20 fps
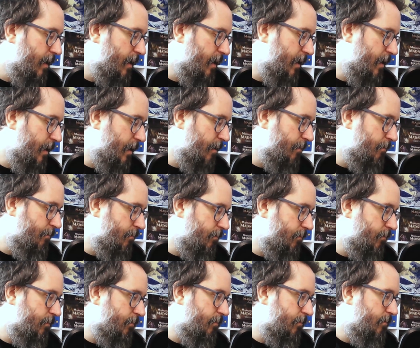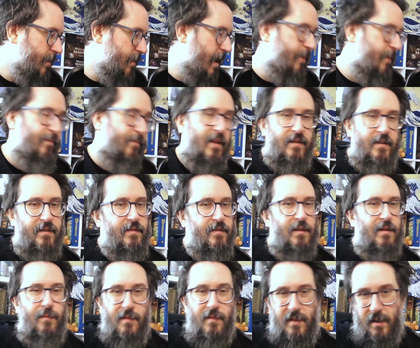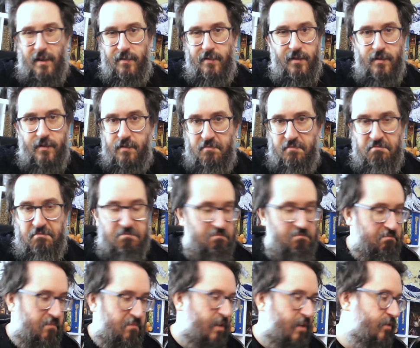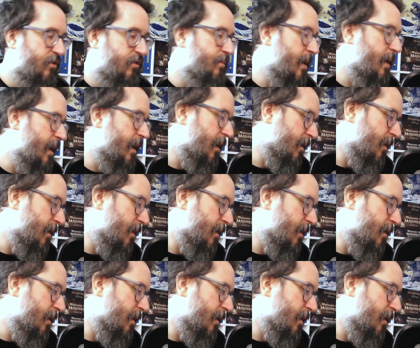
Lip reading: that's just me.